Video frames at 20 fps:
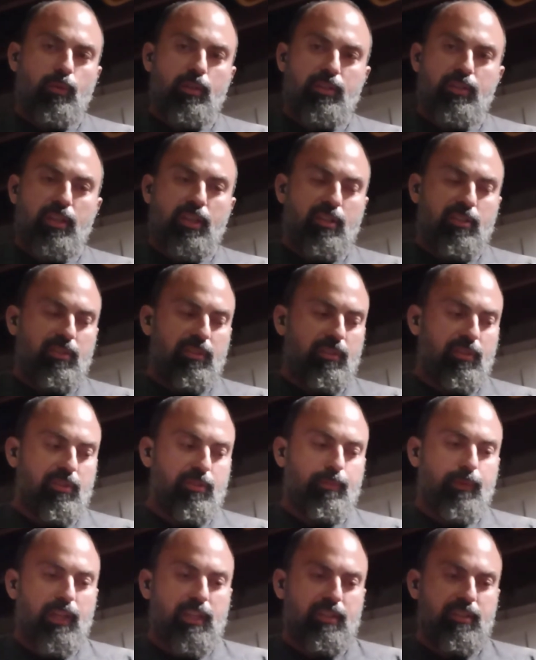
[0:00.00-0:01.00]
once I clear the
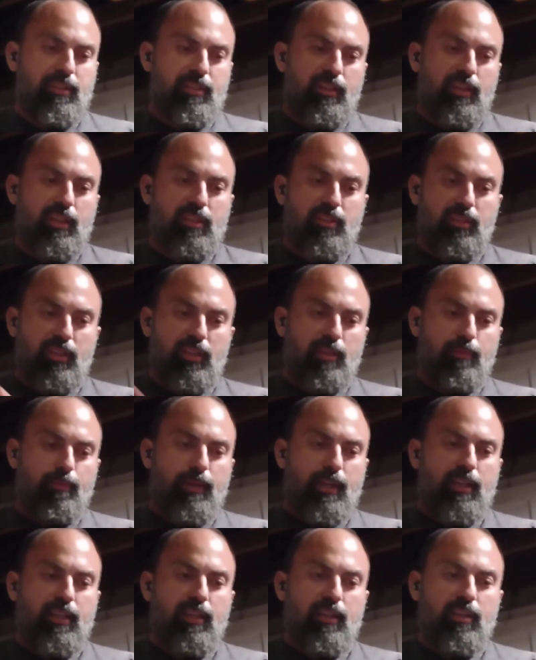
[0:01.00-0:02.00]
space to actually get
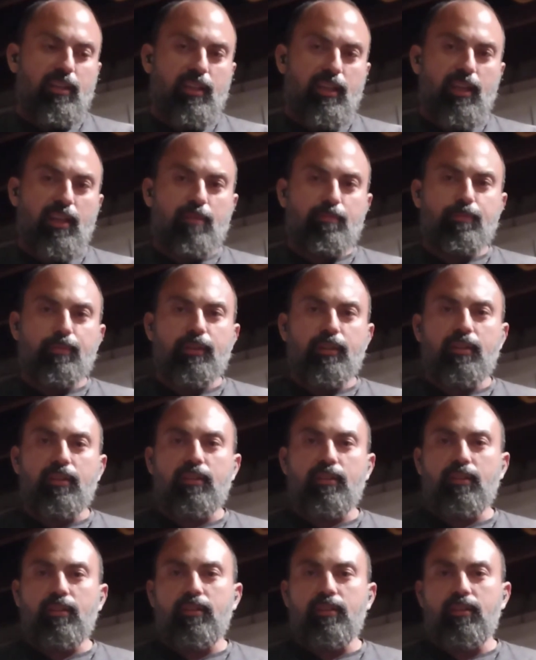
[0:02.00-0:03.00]
back into that,
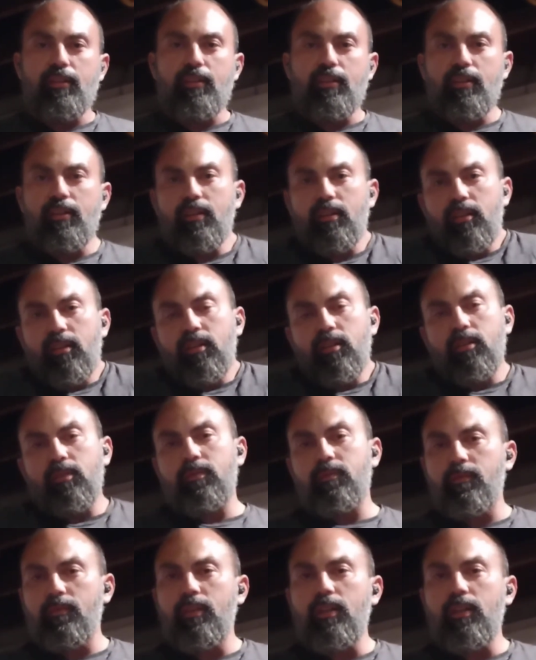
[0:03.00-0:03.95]
but it,